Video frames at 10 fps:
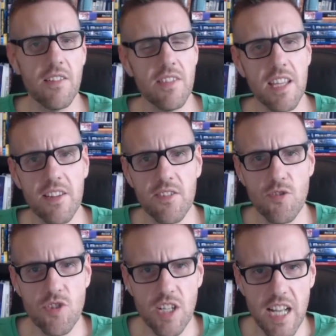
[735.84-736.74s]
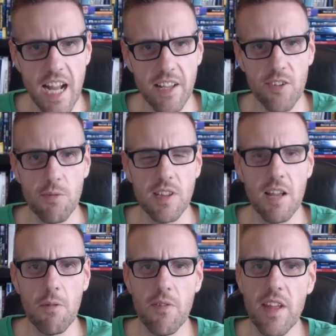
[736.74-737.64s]
these genetics when
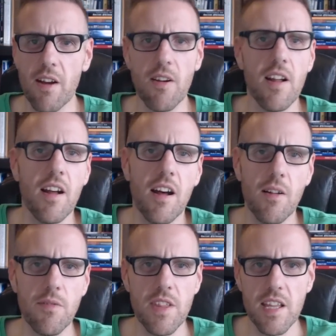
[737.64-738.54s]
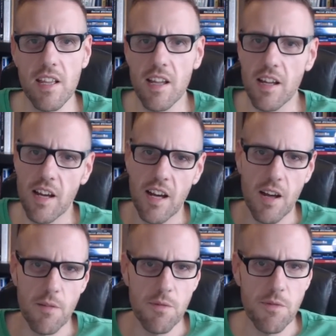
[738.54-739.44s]
they were there of the
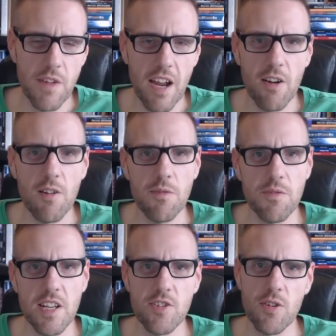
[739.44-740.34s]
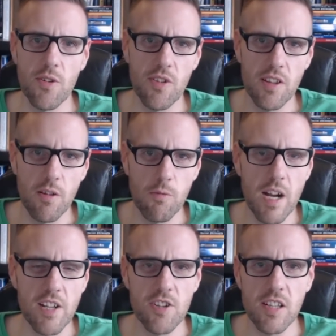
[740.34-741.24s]
fair features and the
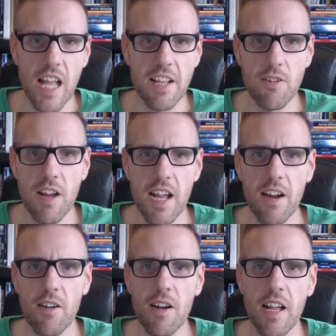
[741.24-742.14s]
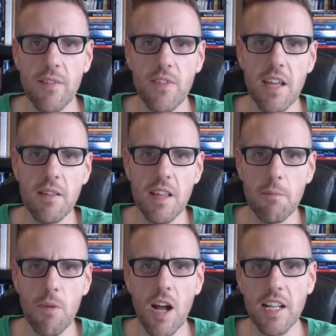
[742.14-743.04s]
reddish lighter hair, and they
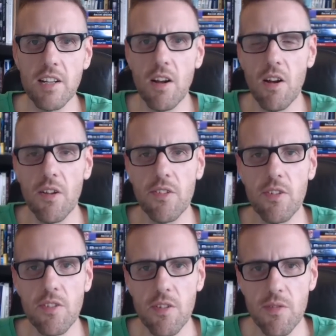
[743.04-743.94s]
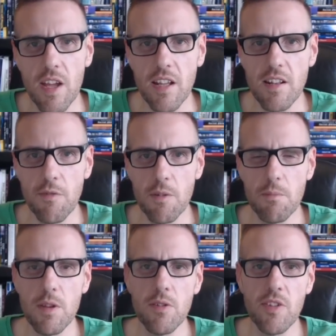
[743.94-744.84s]
brought in all sorts of different
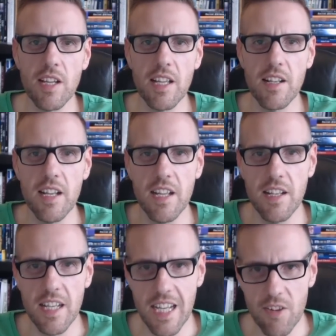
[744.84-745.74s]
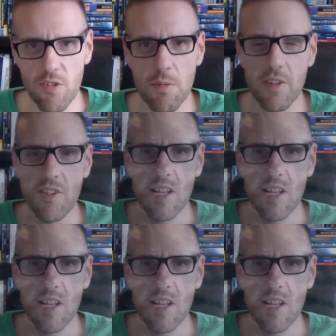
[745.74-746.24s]
music and instruments